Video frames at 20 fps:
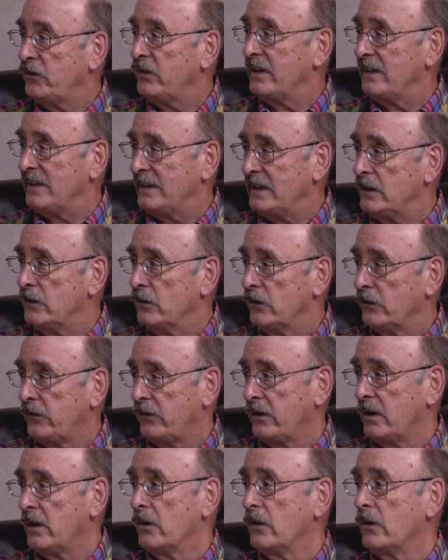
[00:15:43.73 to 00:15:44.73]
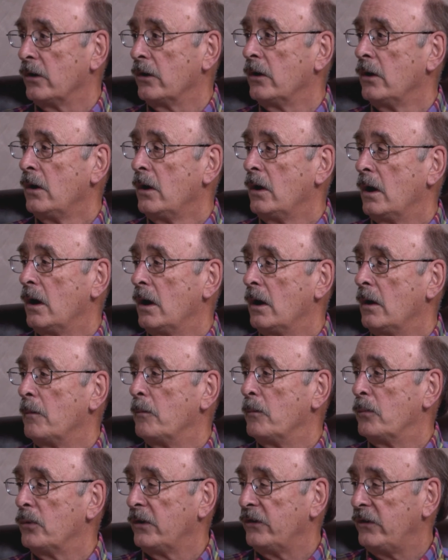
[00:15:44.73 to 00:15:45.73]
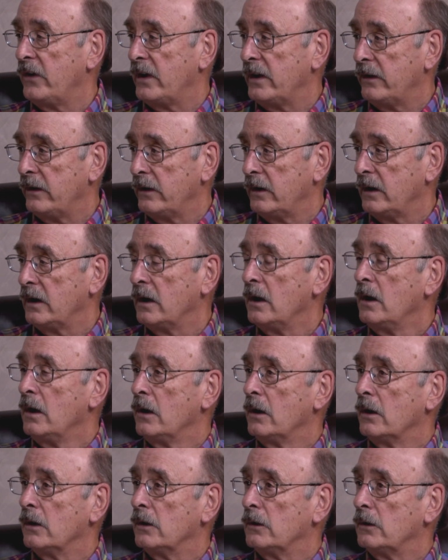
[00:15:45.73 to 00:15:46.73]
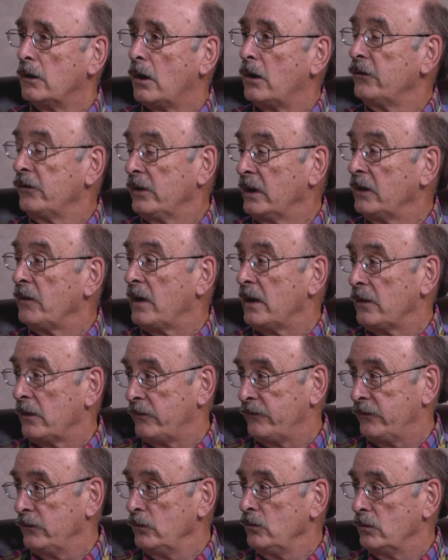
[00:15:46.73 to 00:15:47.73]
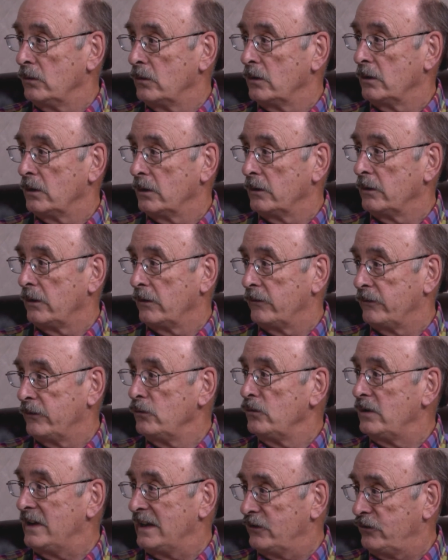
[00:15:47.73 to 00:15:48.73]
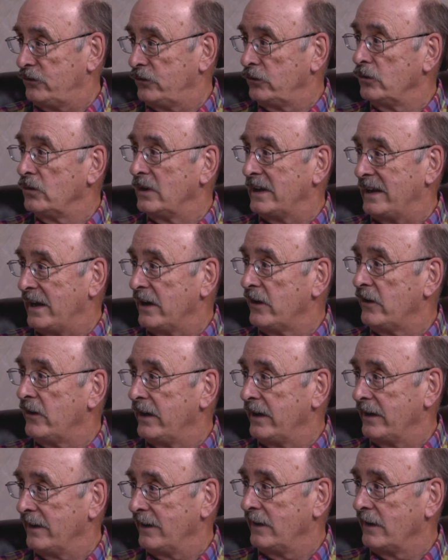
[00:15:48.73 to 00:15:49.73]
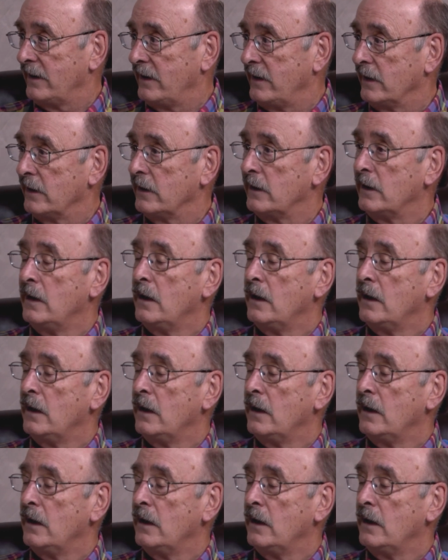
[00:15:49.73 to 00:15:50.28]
and leaders that are presenting largely around the food issue and area again,